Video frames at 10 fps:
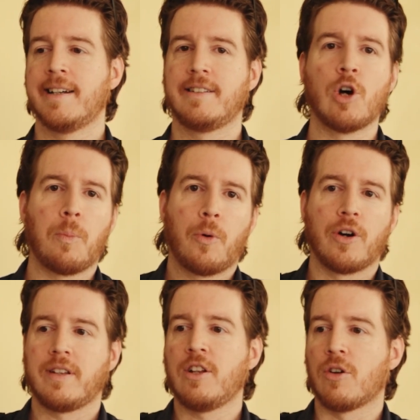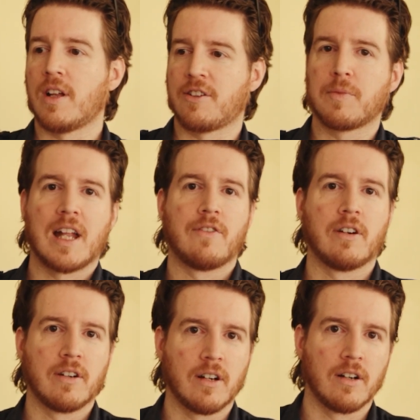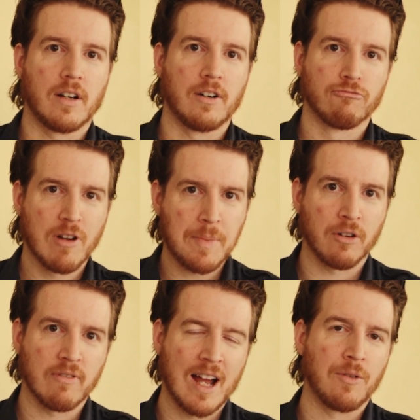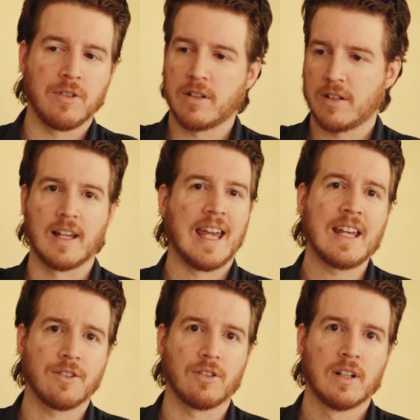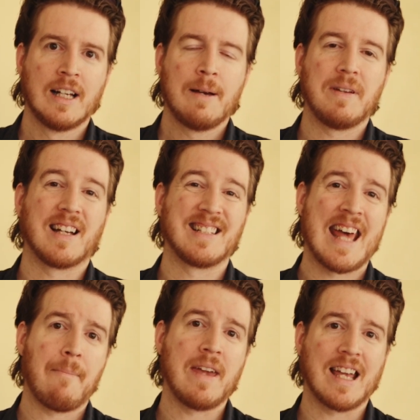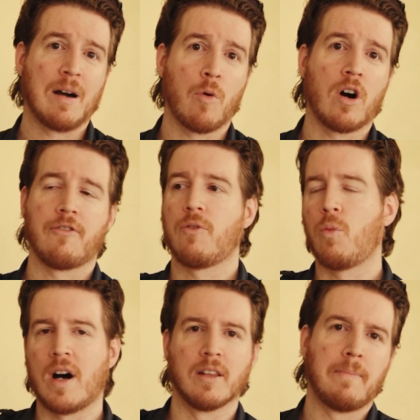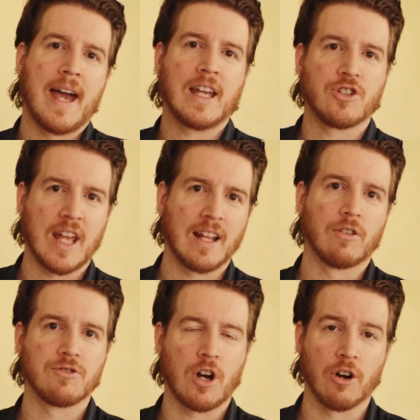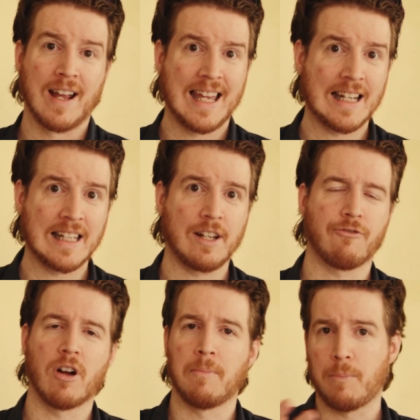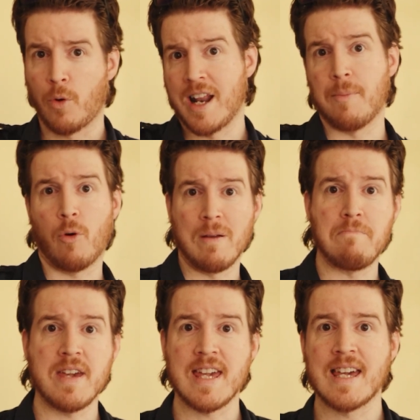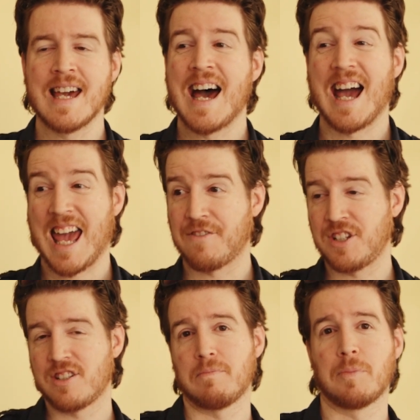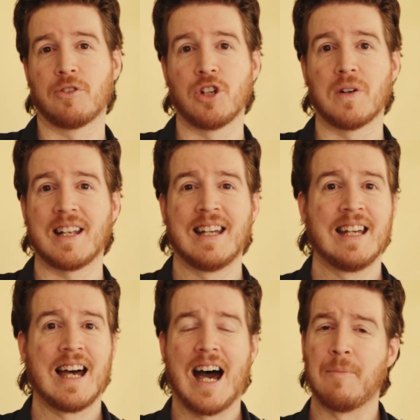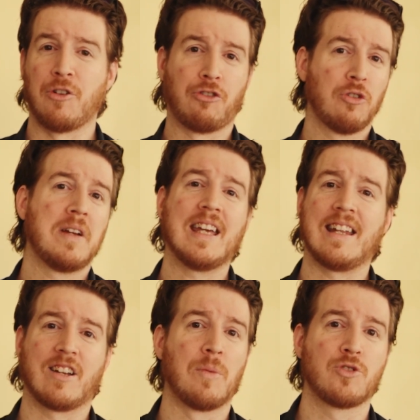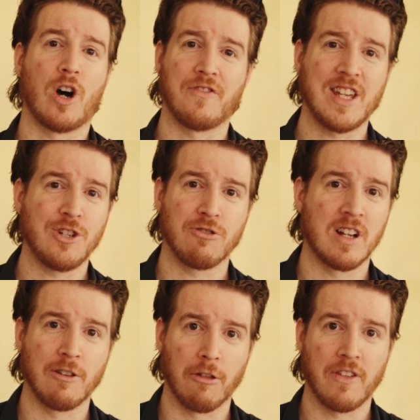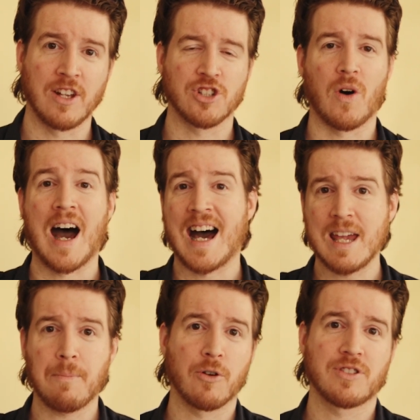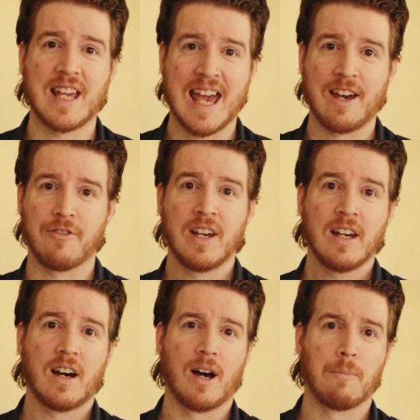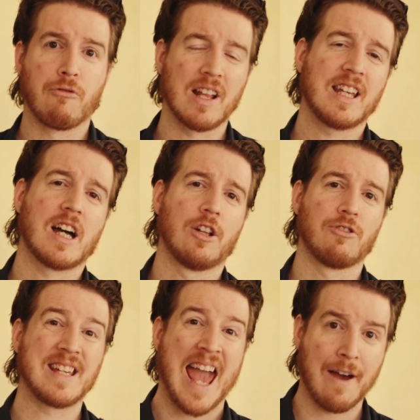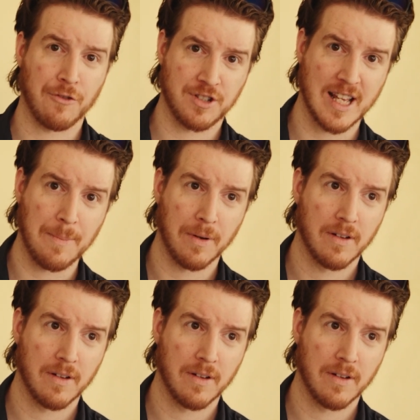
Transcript: don't put, like some kind of a ribbon around the handle, because that may come off while the baggage handlers are handling it from point A to point B. I have seen some people do it. I'm assuming it comes off easier than other things, so I personally have brightly colored gaffer's tape.